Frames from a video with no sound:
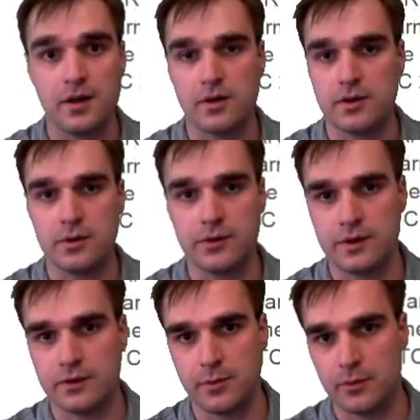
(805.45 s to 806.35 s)
or
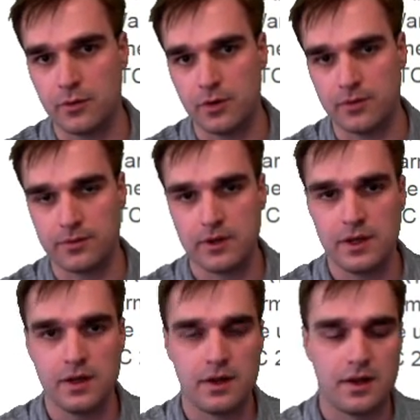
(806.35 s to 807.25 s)
using some sort of
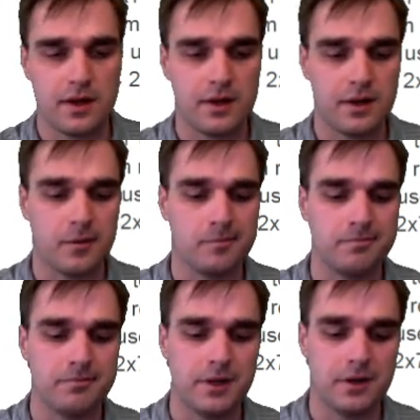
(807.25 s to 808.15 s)

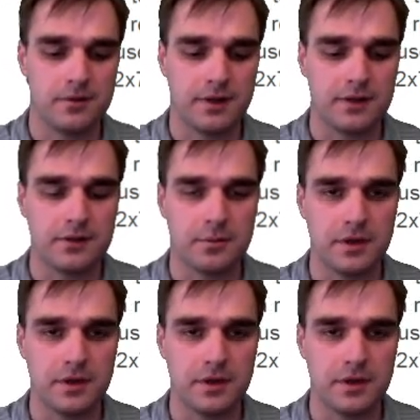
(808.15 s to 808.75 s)
interface.